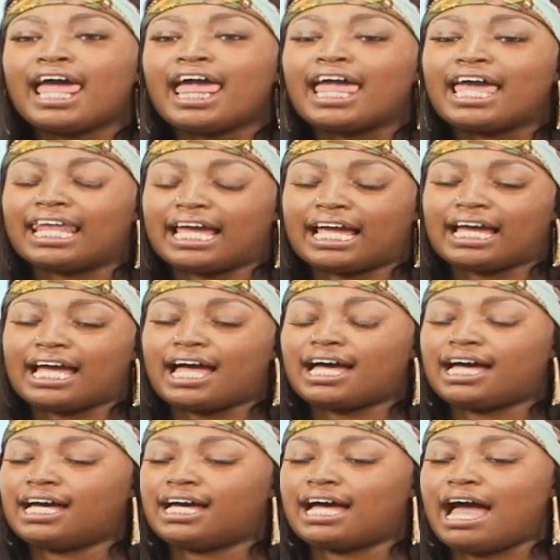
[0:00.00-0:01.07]
And like
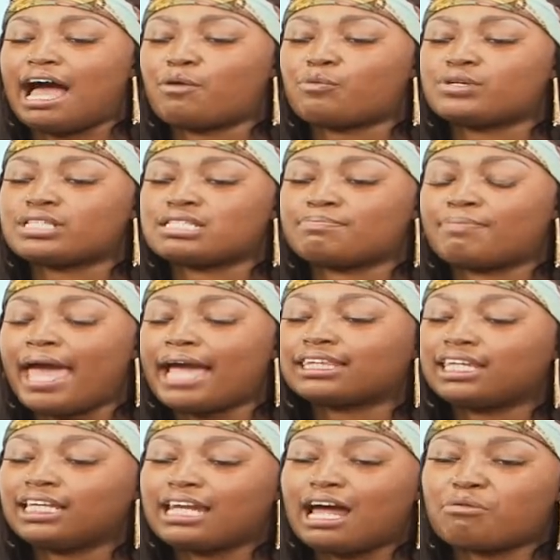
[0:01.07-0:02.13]
I was
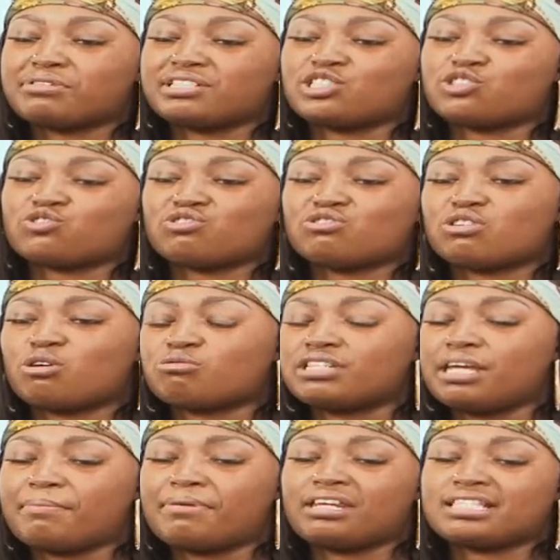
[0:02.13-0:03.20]
dipping
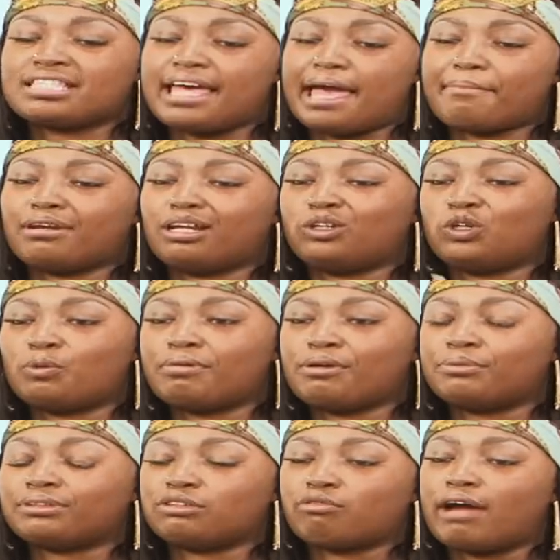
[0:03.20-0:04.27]
and zabbing a little
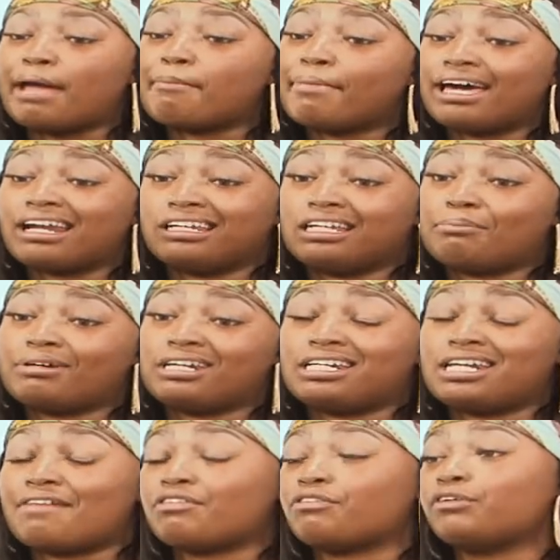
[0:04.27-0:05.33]
bit with the rap battling, but it
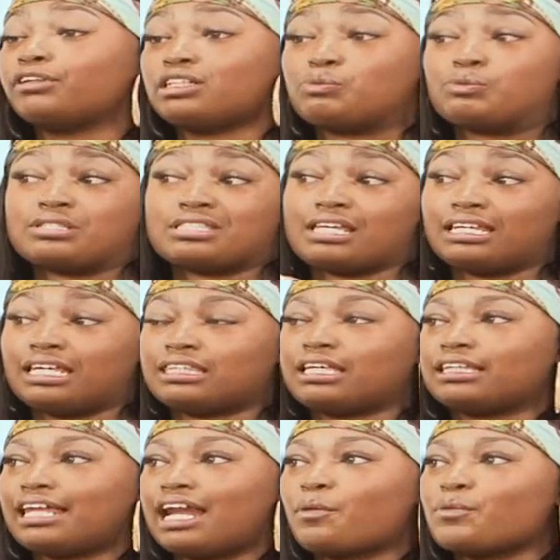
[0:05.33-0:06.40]
never really was
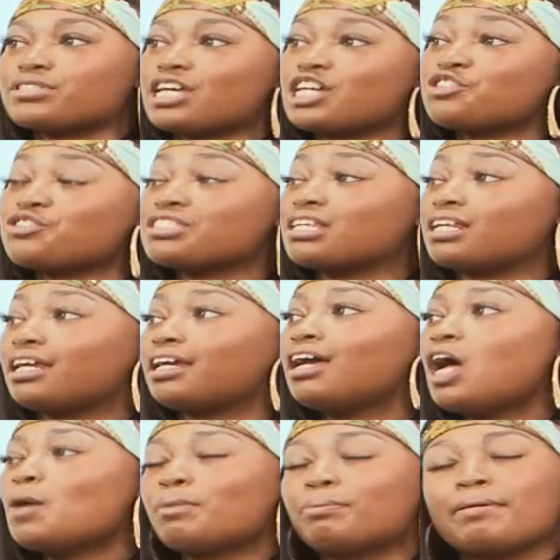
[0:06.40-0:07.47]
anything that I was interested in.
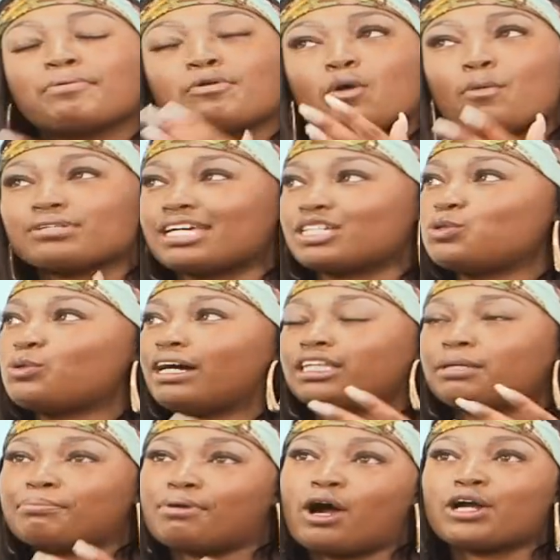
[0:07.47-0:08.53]
But people always like, you got
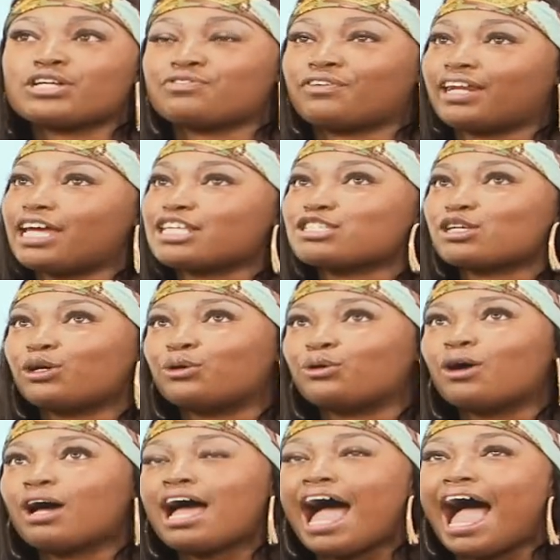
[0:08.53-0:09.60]
the bars for that.
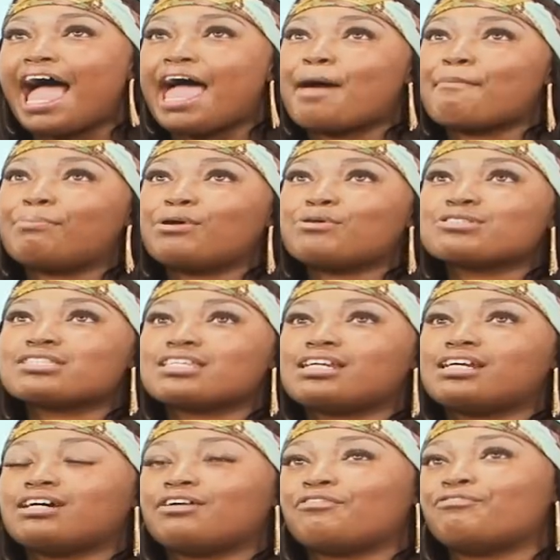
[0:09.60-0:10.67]
So I had posted
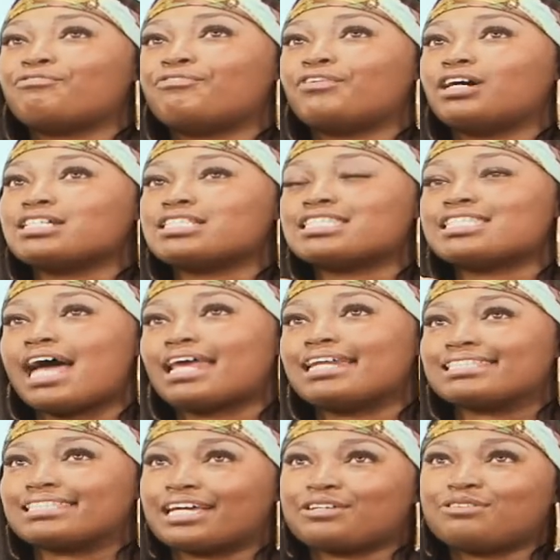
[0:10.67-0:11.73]
a
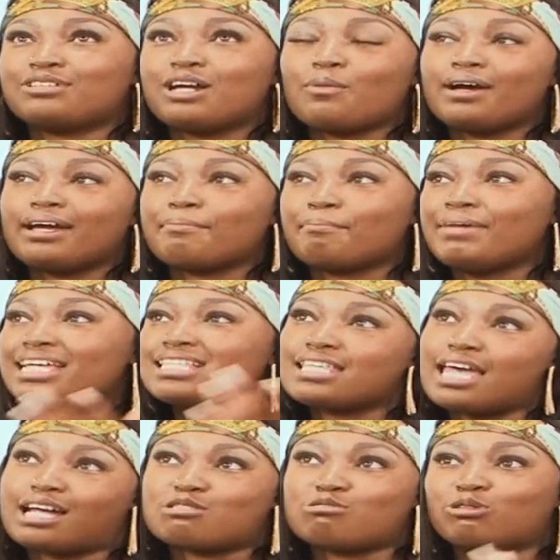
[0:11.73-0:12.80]
status like, you know what, Meek
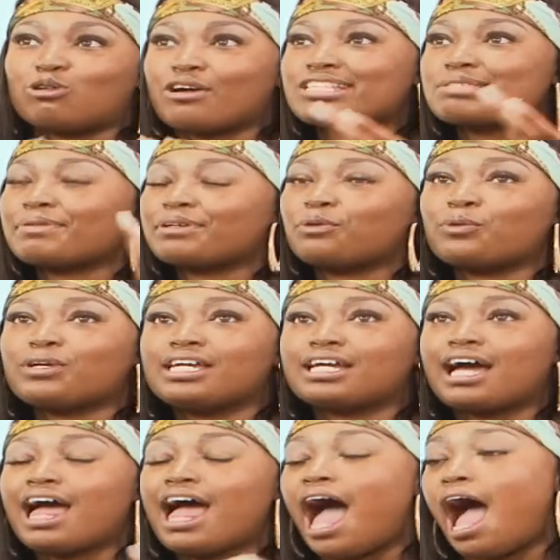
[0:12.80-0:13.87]
taking too long. It's been a week.
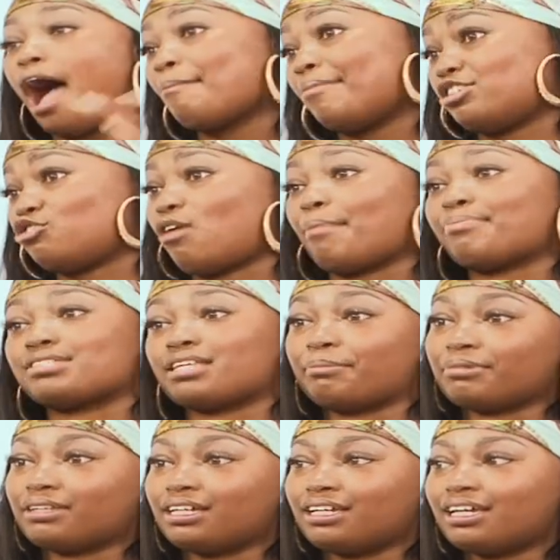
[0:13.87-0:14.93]
I'ma drop
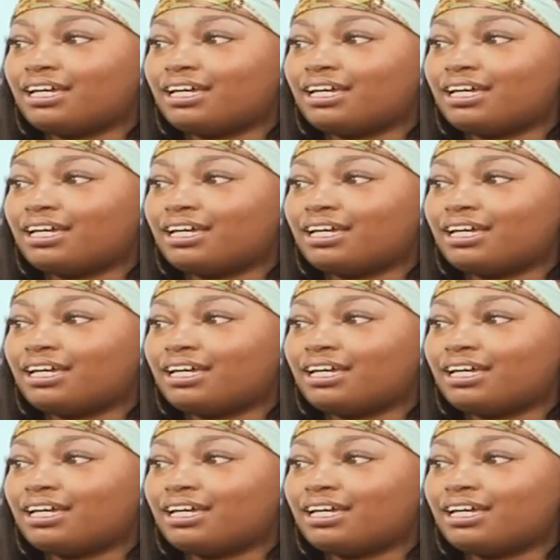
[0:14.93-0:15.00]
something.